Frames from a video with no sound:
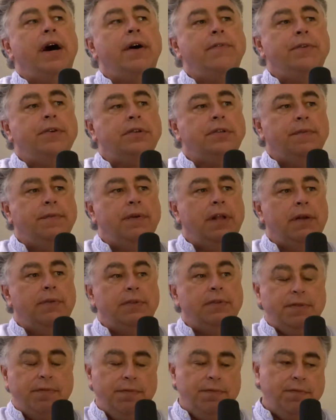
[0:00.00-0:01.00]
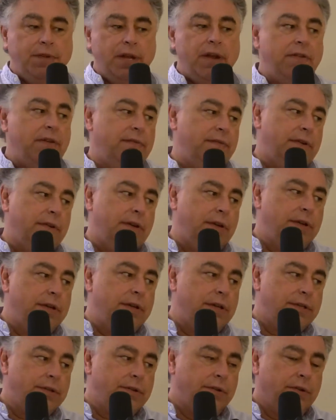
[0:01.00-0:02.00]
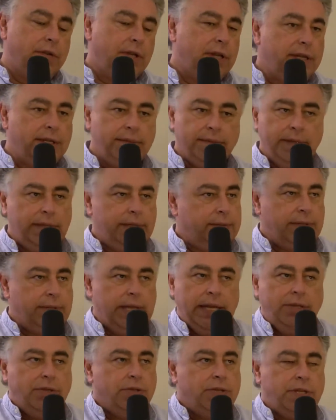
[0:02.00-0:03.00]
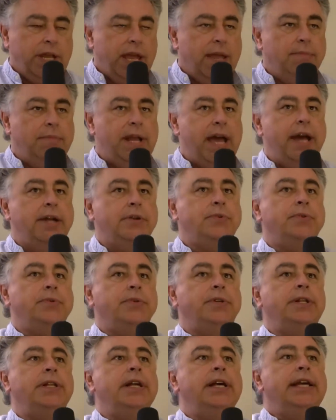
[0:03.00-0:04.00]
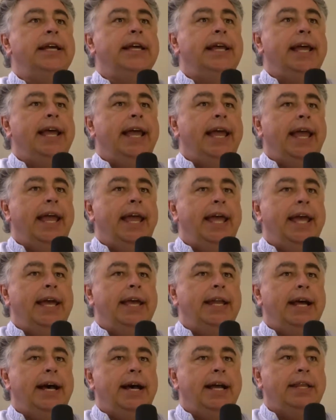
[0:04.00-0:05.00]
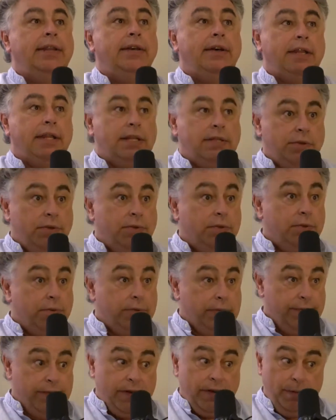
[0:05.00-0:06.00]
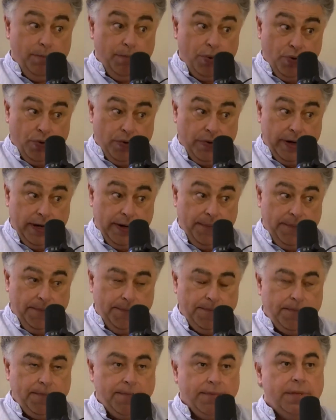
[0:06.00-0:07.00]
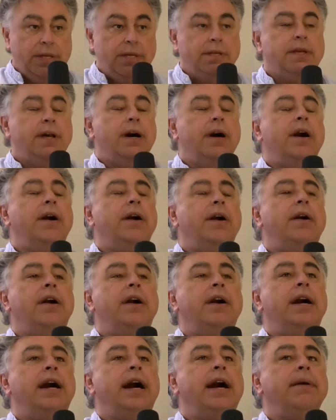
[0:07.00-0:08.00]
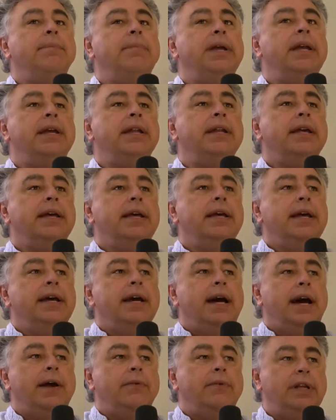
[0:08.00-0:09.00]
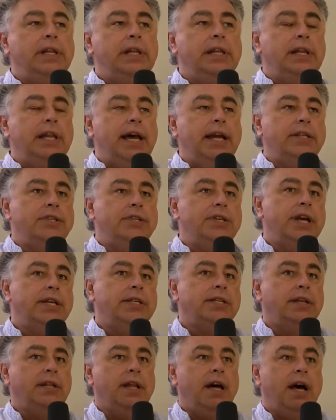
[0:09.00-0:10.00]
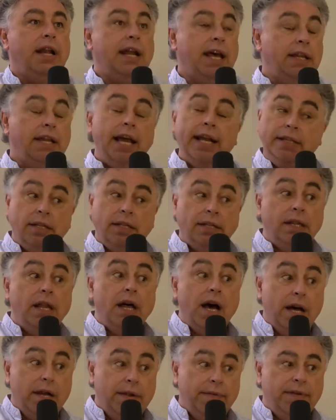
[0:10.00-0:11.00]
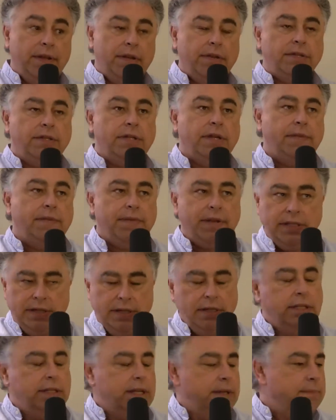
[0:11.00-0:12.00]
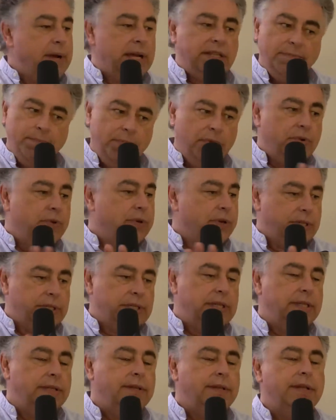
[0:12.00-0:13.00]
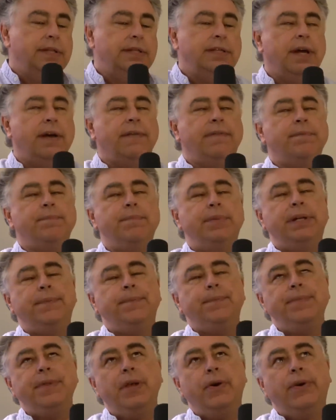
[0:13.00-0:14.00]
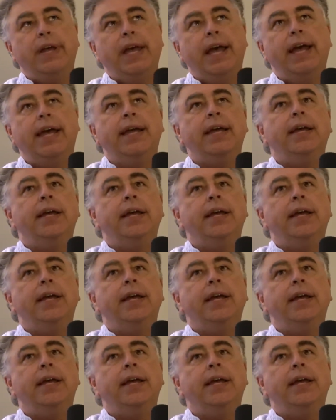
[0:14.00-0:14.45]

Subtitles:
First of all, I was very, very good at school. It just came natural. And I thought that school was very boring. So, I really liked chess a lot. I liked a lot of other stuff. I still did my sports and stuff, but okay.